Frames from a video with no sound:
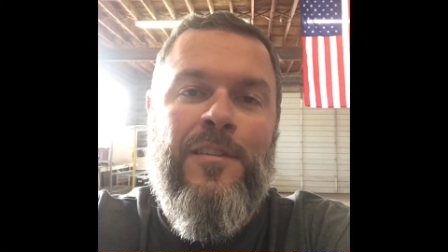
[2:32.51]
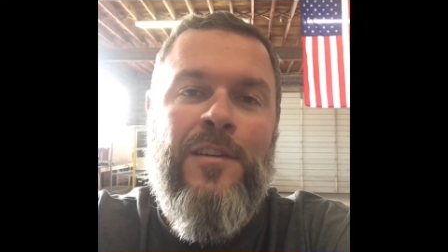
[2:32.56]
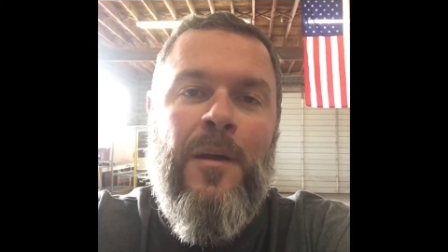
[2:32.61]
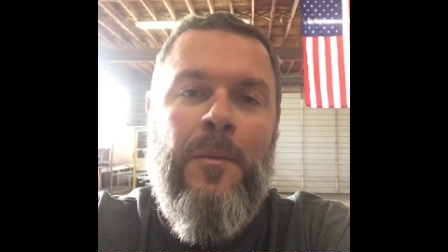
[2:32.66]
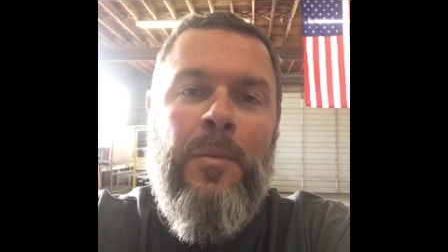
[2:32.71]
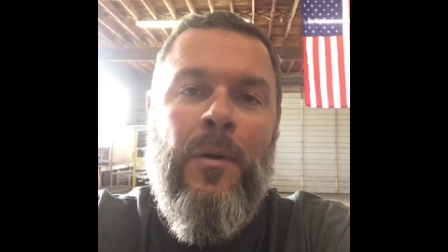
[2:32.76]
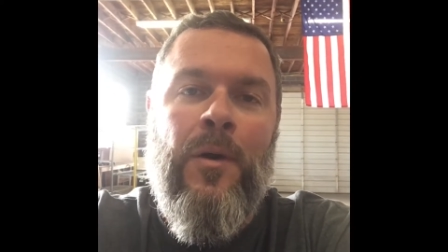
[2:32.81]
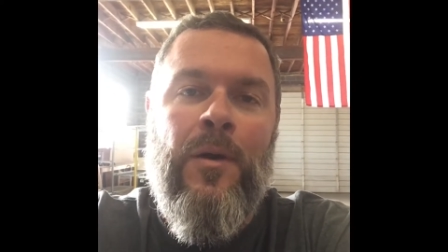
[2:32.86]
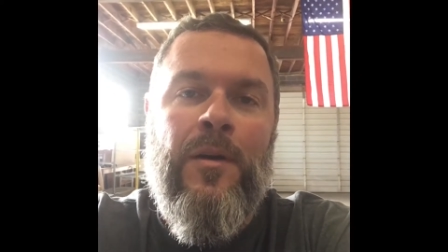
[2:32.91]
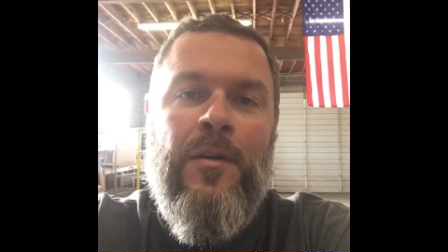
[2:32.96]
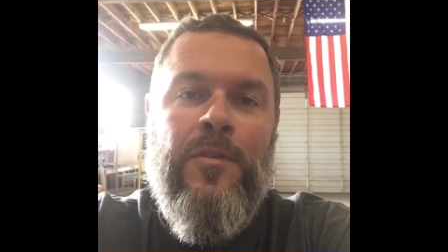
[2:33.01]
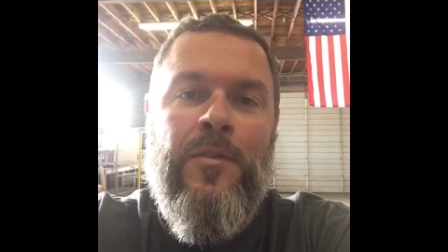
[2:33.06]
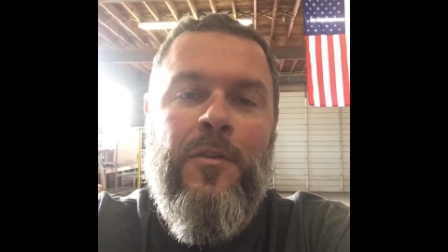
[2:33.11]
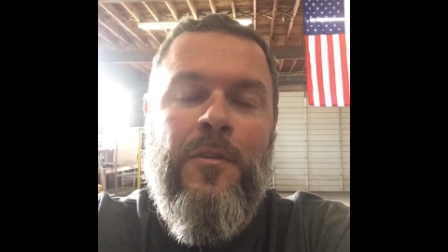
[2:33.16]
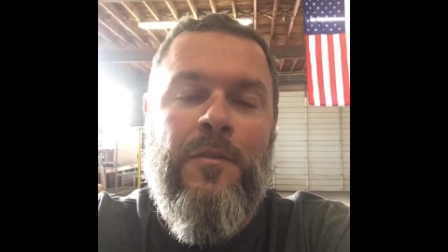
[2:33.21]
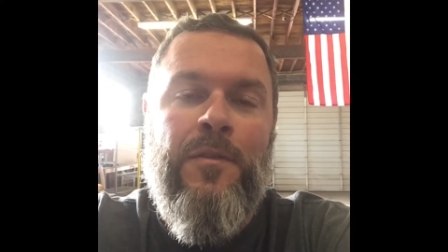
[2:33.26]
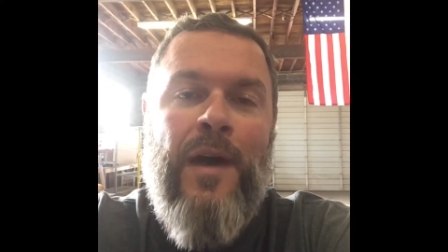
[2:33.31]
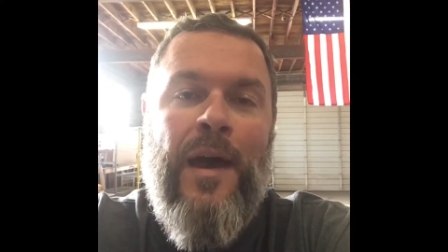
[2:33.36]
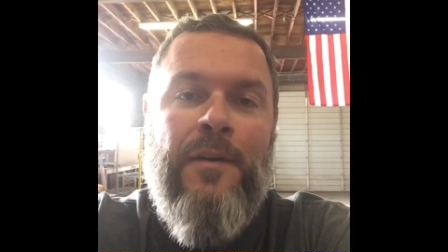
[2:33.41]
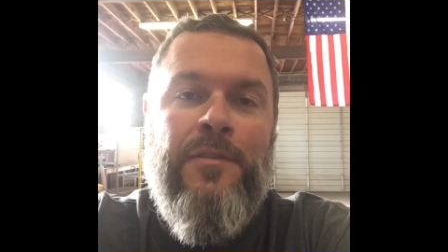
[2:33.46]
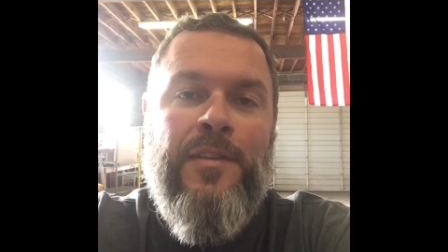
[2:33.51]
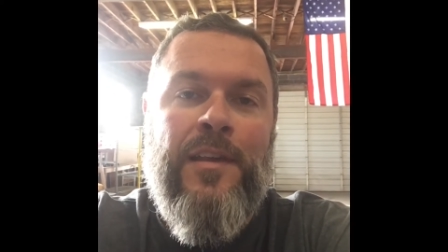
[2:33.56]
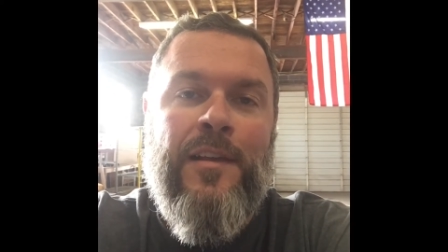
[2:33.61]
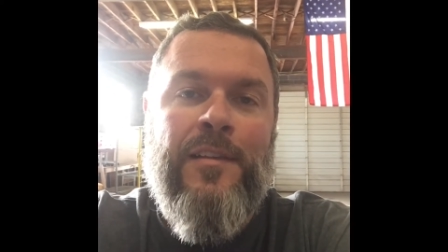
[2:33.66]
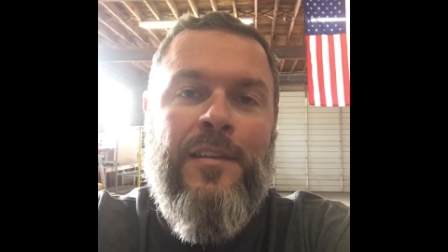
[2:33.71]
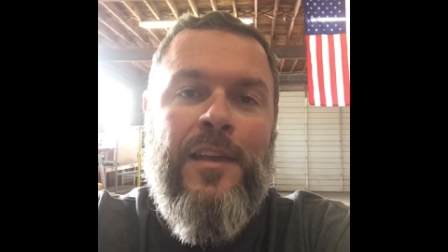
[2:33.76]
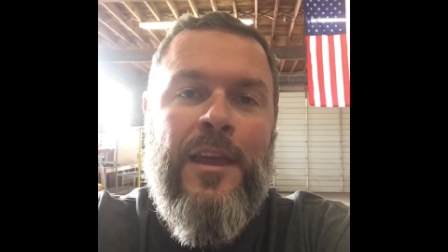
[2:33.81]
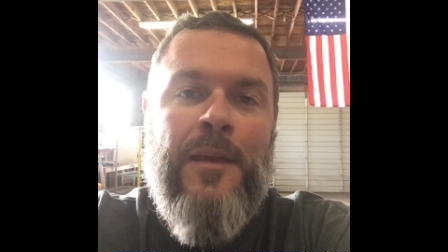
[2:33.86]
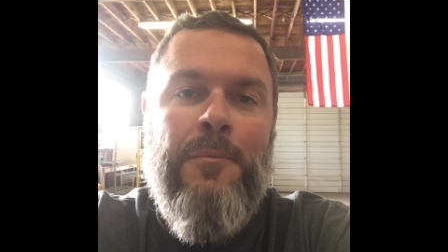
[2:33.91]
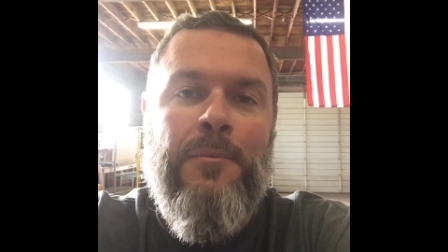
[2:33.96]
jump on to
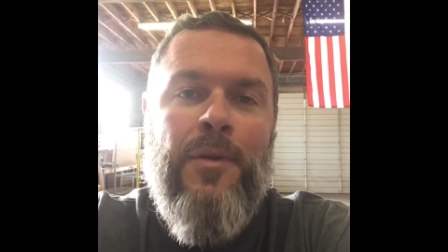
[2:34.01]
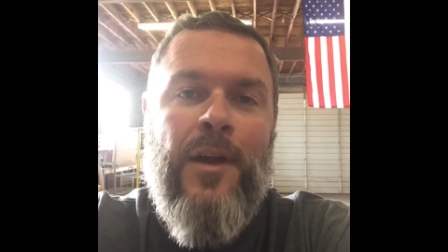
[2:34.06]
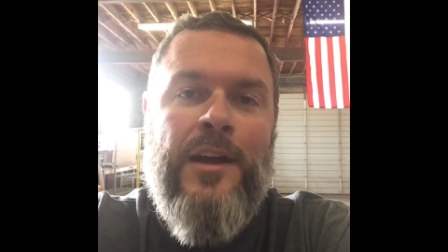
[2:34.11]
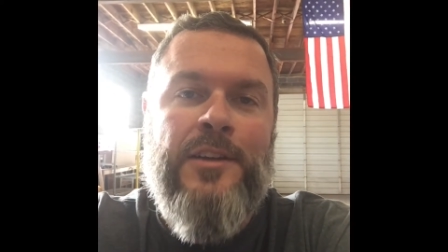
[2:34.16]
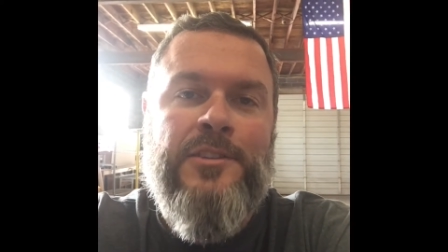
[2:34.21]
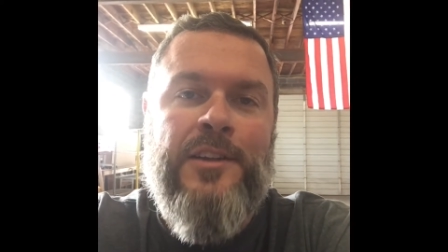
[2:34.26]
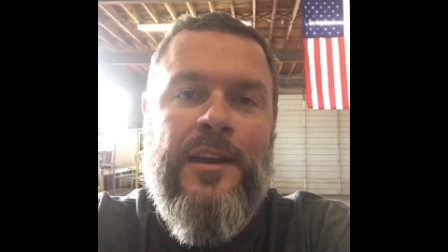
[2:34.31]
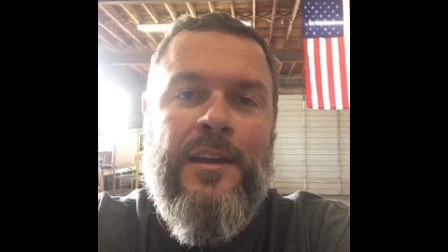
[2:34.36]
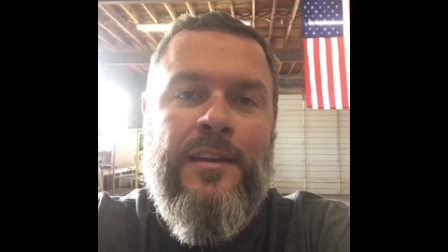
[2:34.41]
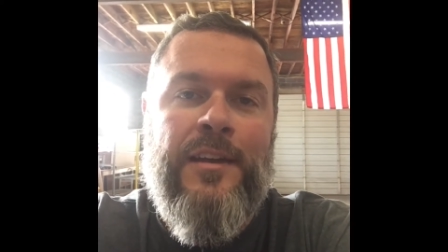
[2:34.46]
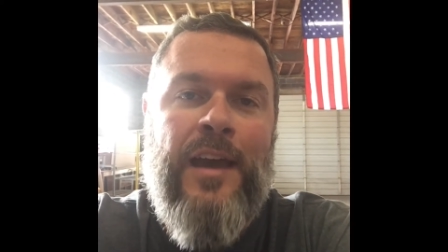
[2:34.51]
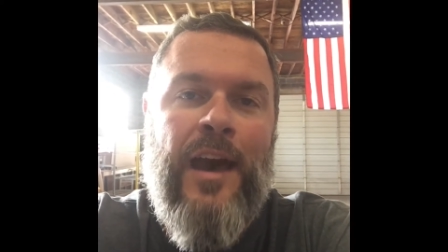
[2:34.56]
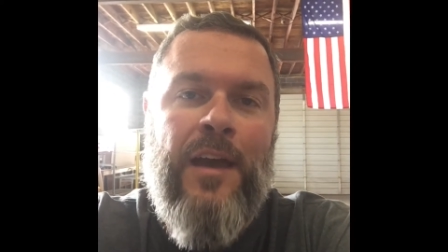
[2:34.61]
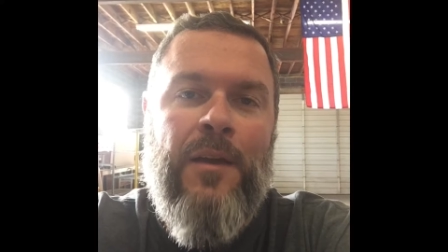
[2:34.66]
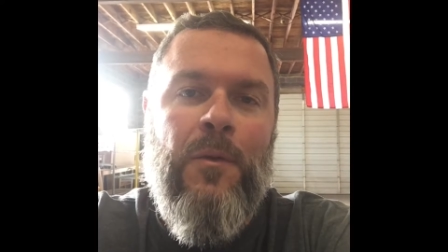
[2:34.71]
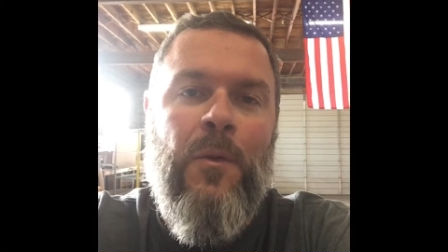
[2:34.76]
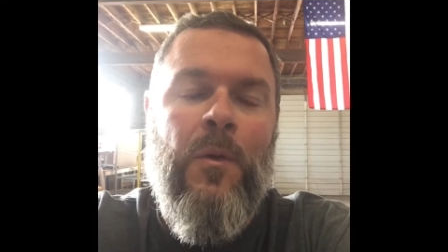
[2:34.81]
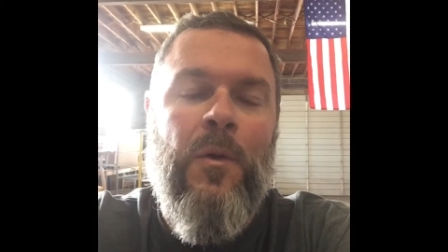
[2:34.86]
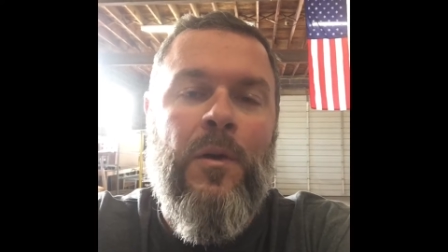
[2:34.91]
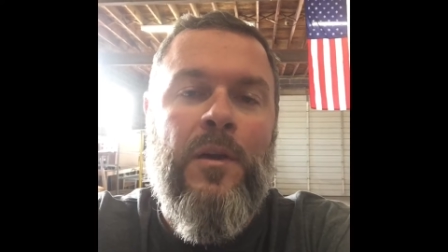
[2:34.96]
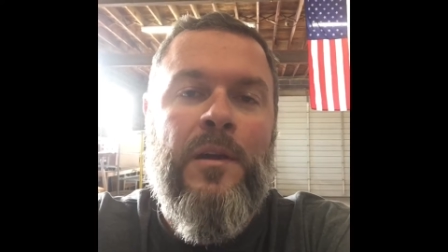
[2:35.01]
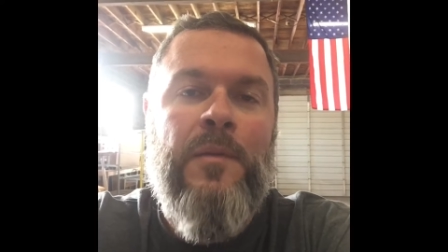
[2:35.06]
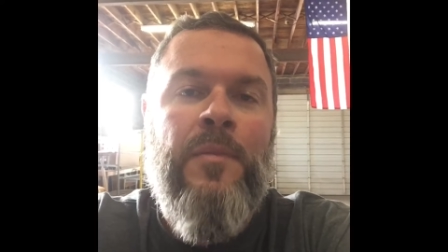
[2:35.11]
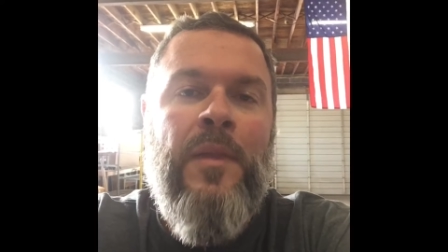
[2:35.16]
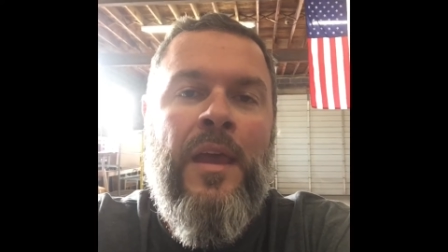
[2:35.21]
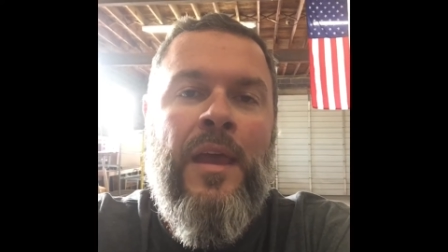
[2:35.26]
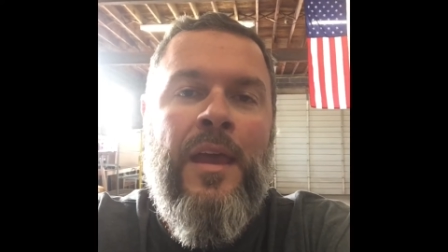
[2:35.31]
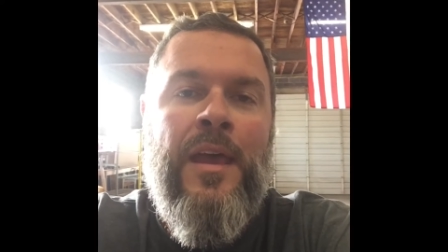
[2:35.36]
516project.org.